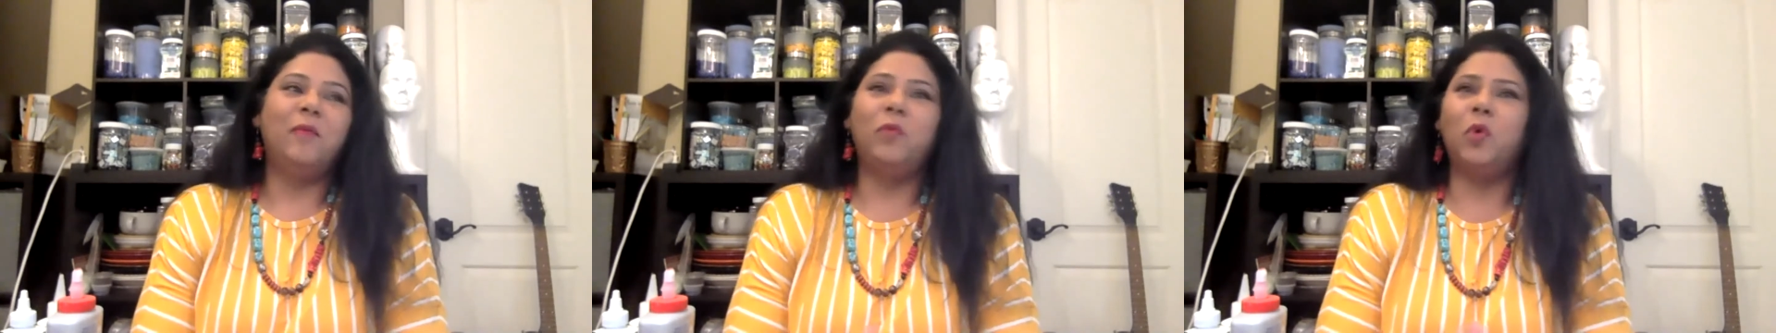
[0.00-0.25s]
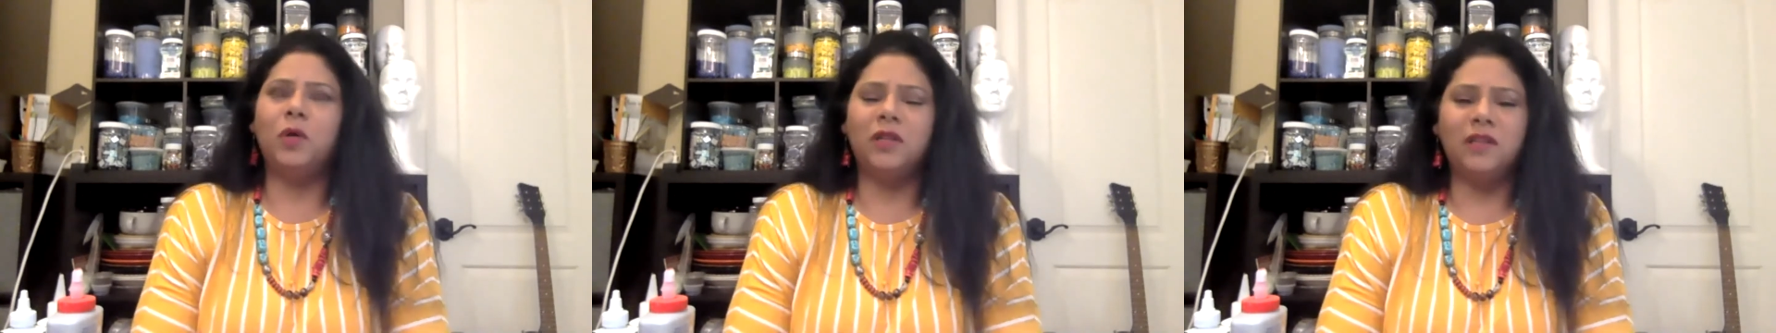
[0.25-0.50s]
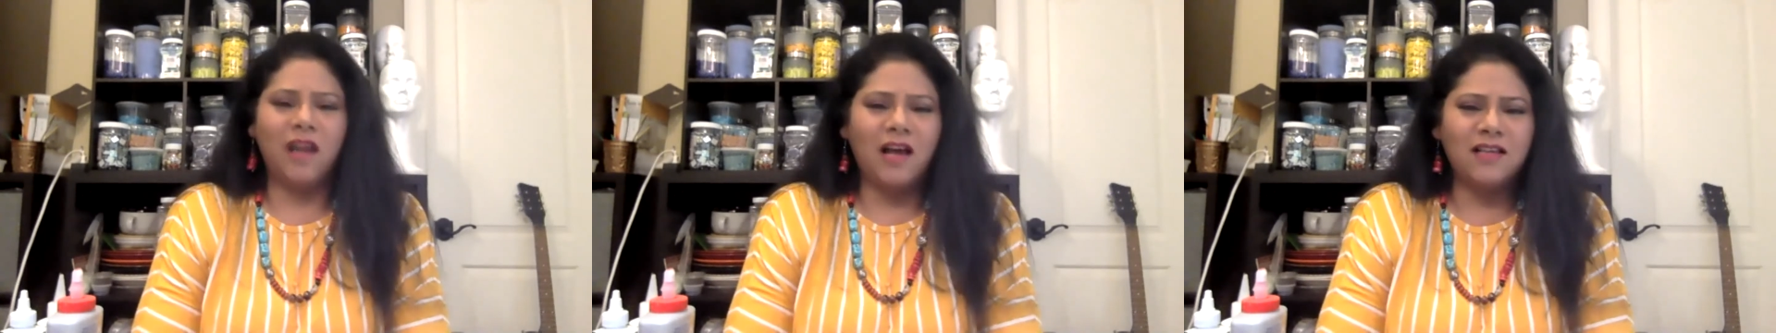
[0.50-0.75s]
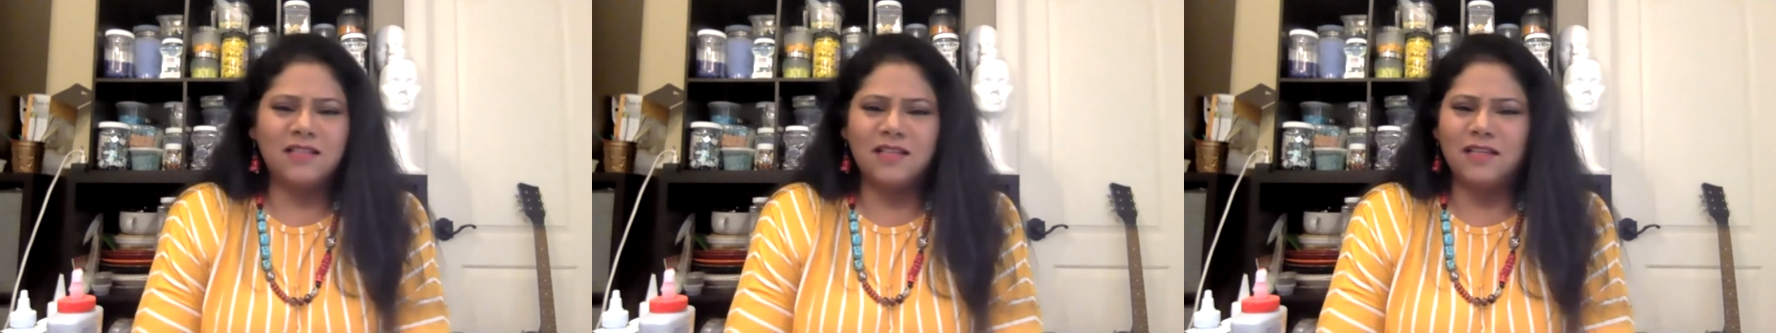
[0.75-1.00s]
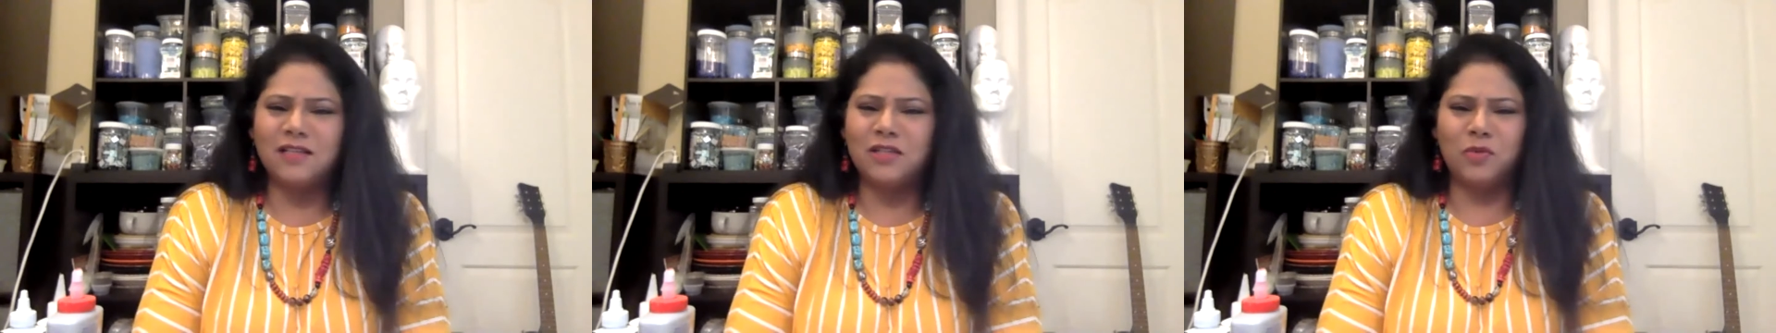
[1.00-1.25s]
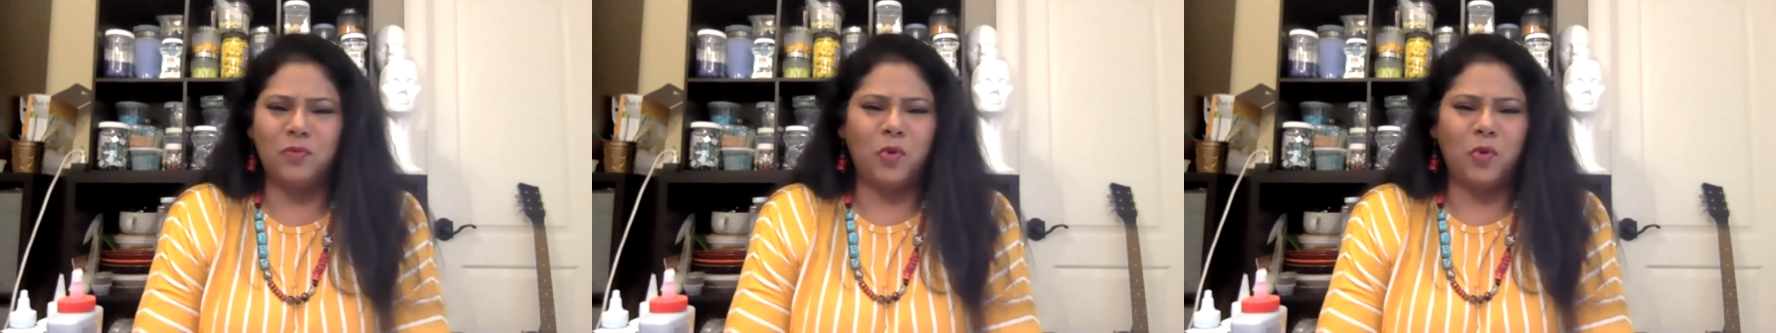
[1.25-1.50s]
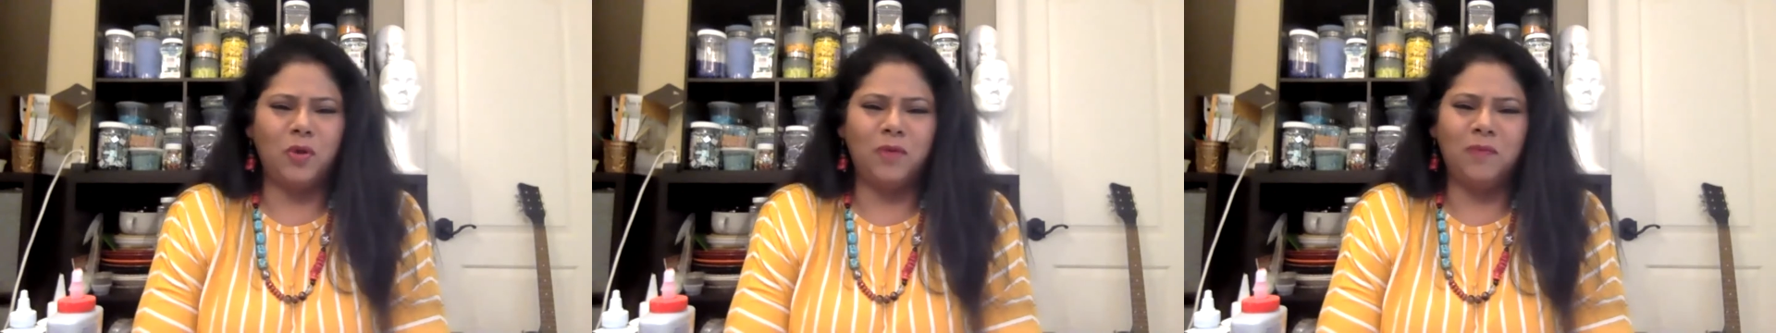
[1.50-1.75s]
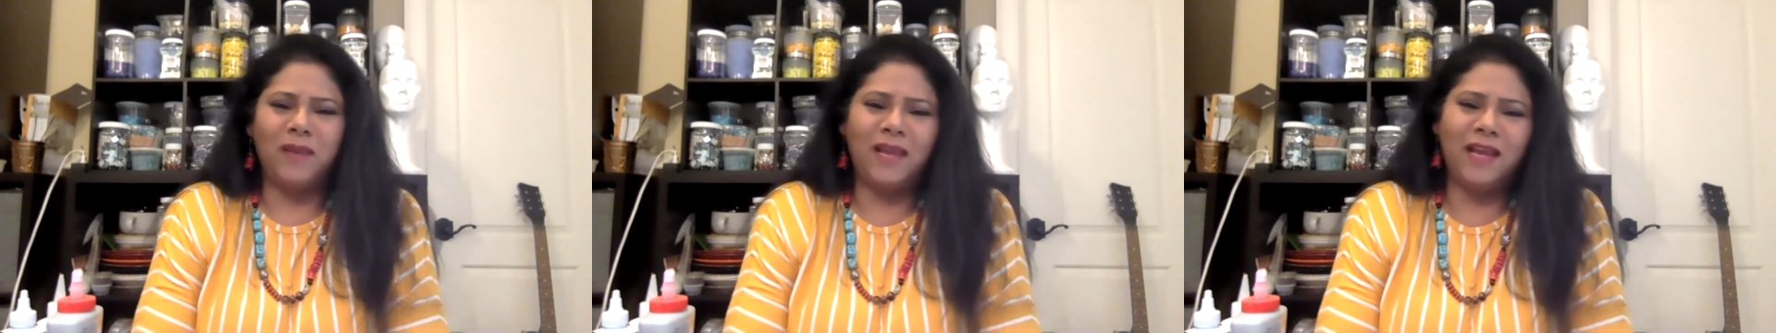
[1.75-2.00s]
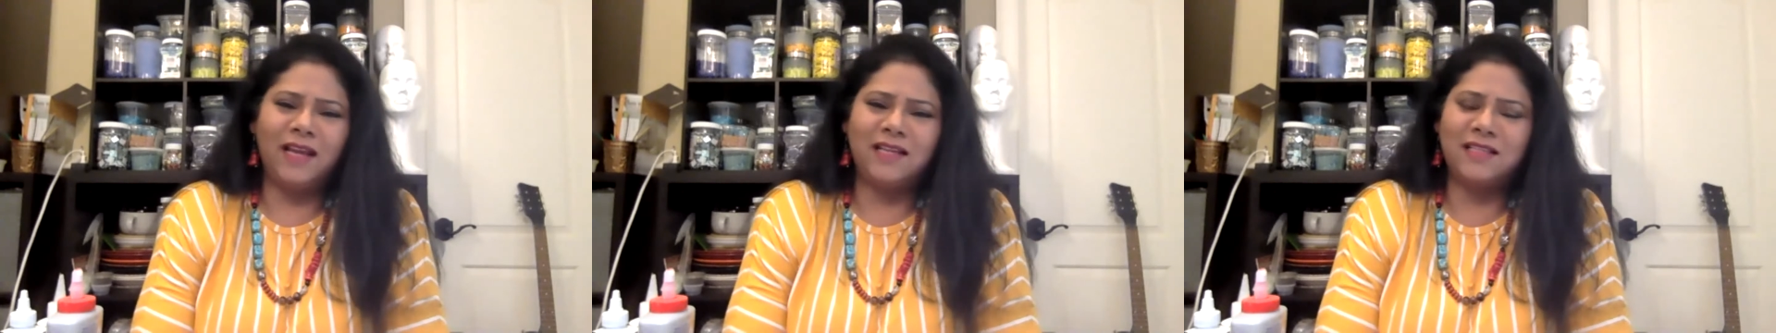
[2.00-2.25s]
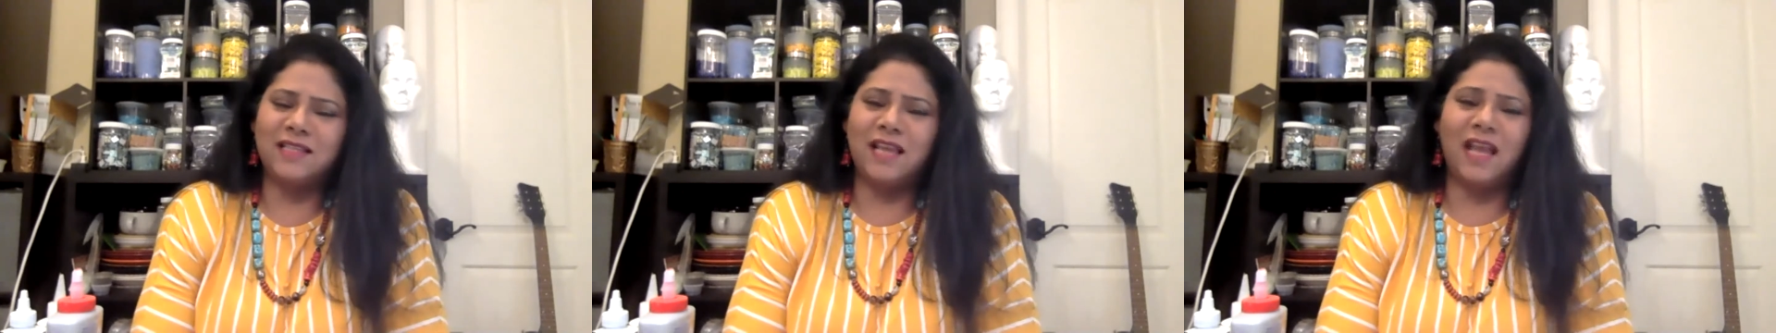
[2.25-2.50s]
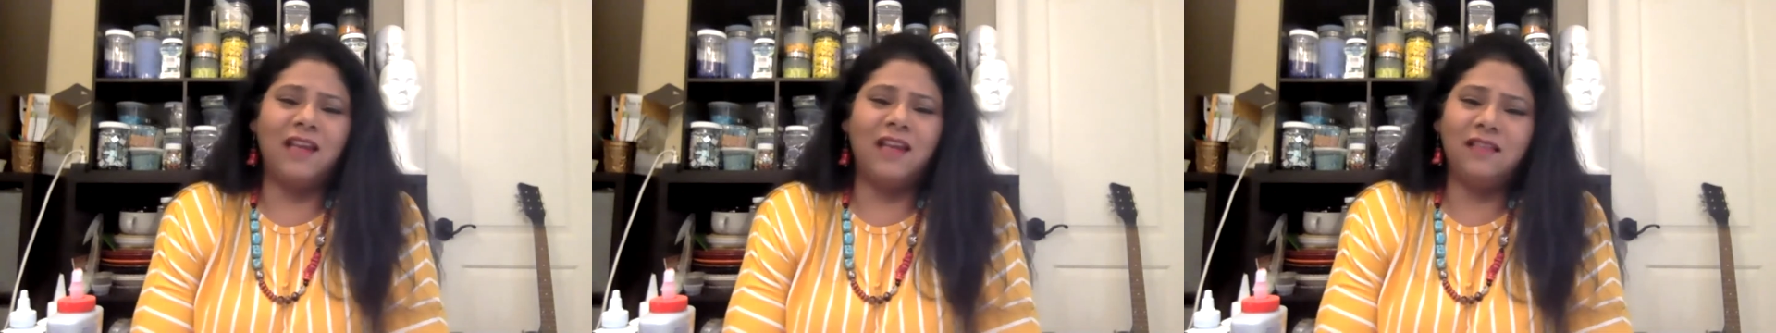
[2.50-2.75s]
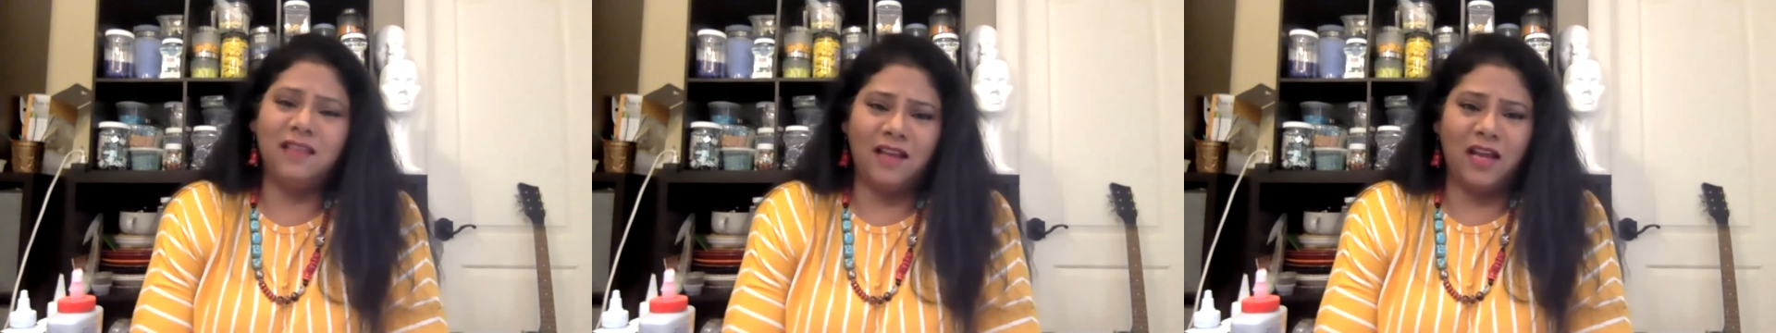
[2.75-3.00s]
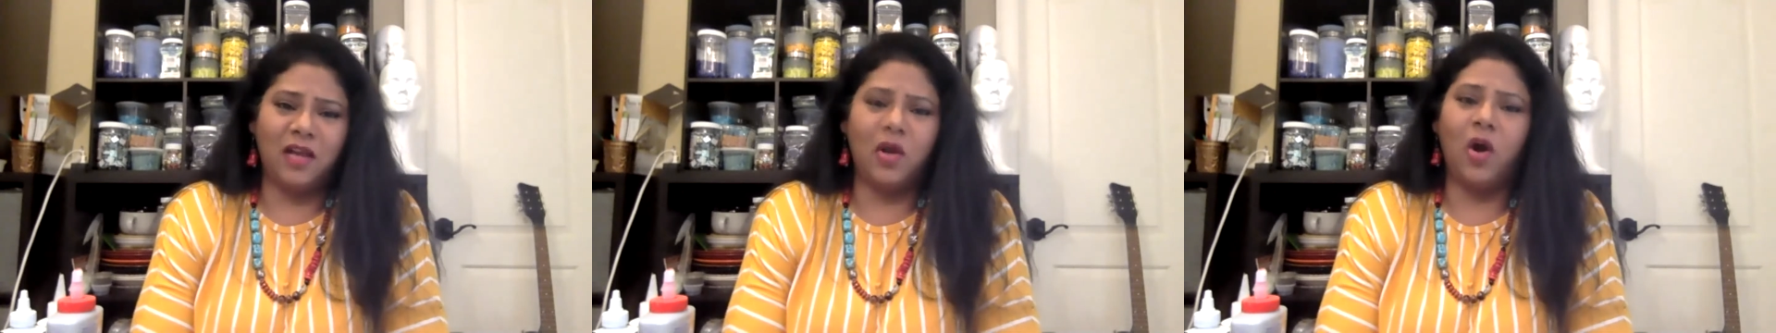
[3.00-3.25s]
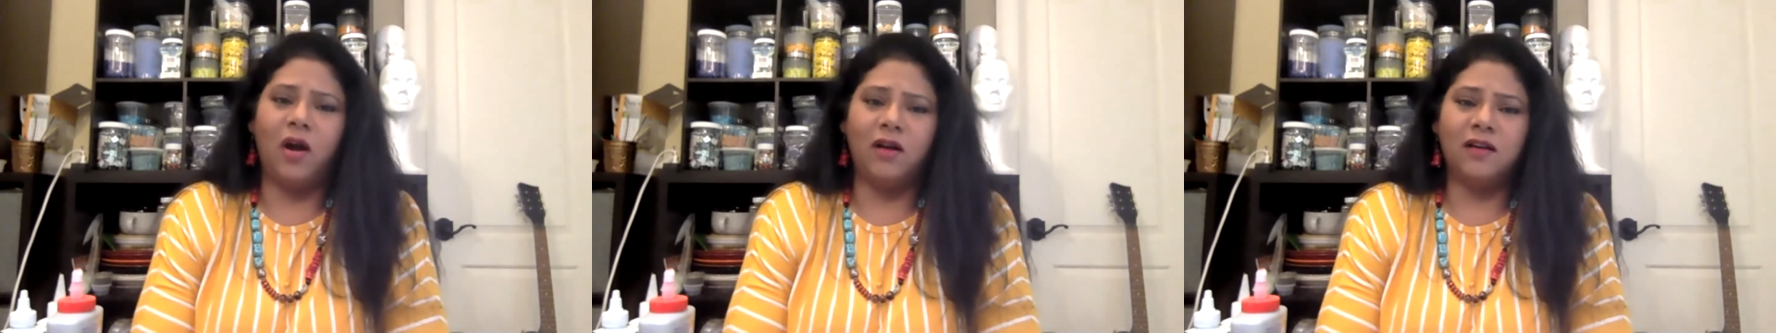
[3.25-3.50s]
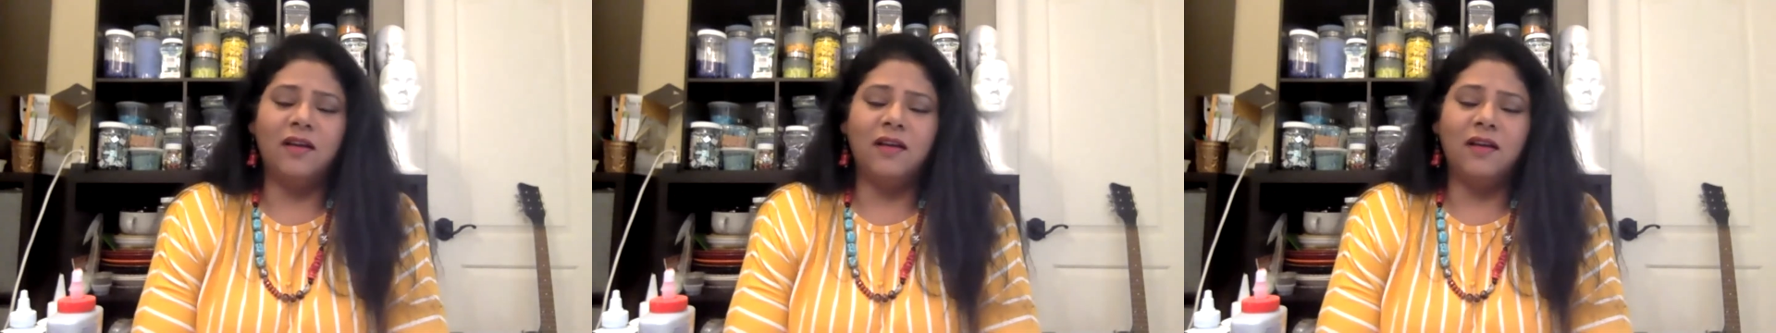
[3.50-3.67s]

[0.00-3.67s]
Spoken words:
Broken glasses to broken plates, anything I got,